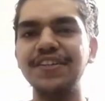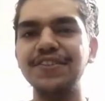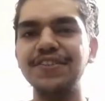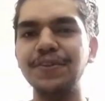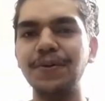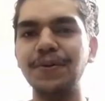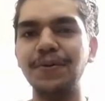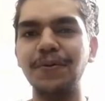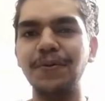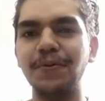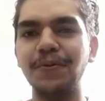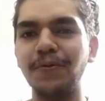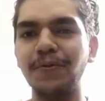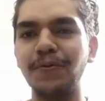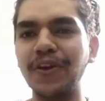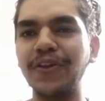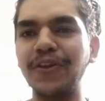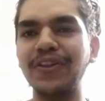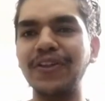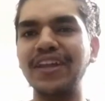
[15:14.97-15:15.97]
So what
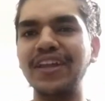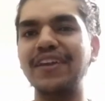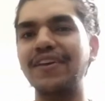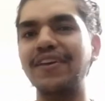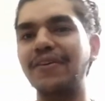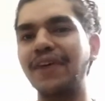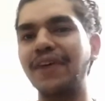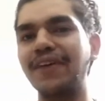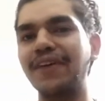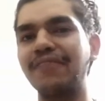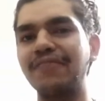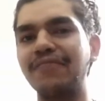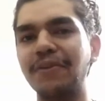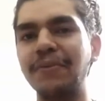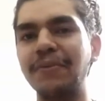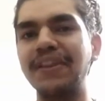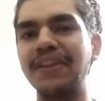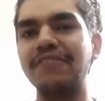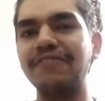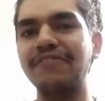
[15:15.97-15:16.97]
do you think will be
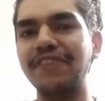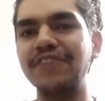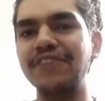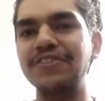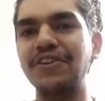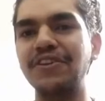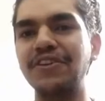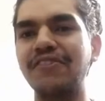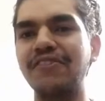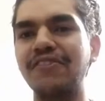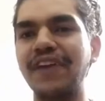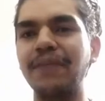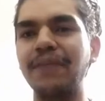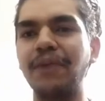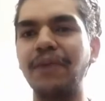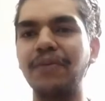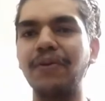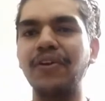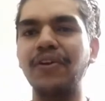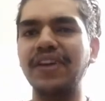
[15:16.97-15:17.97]
the future of a bug
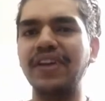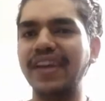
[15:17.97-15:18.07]
bounty?